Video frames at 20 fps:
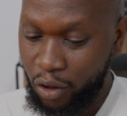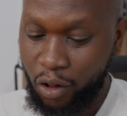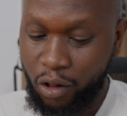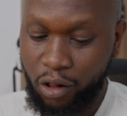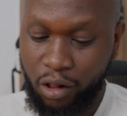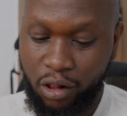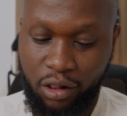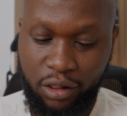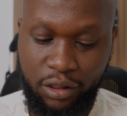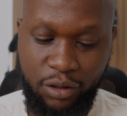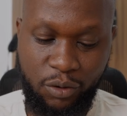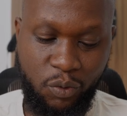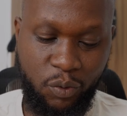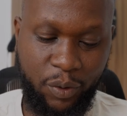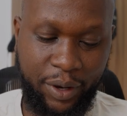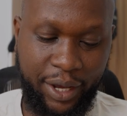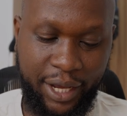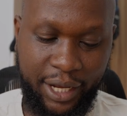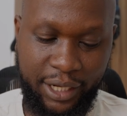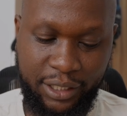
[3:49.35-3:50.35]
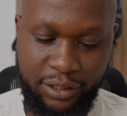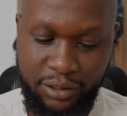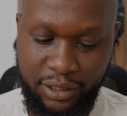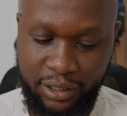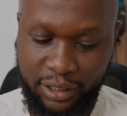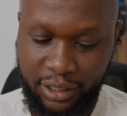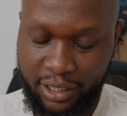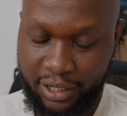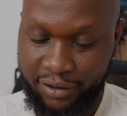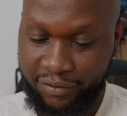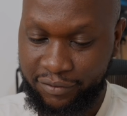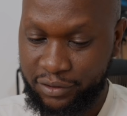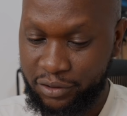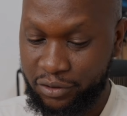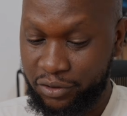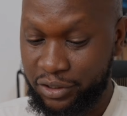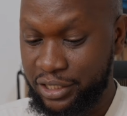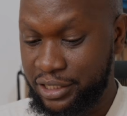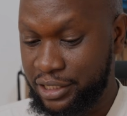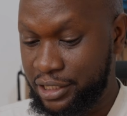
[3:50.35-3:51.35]
all the way to the left,
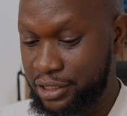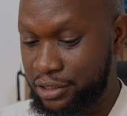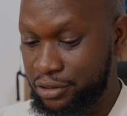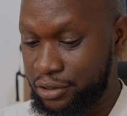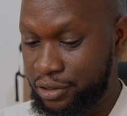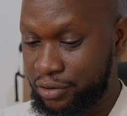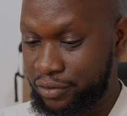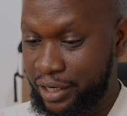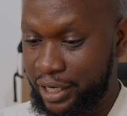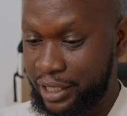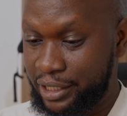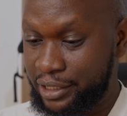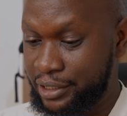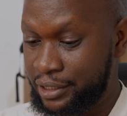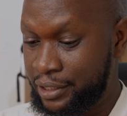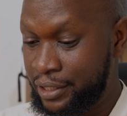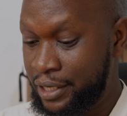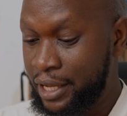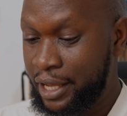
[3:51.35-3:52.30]
or is it to the right?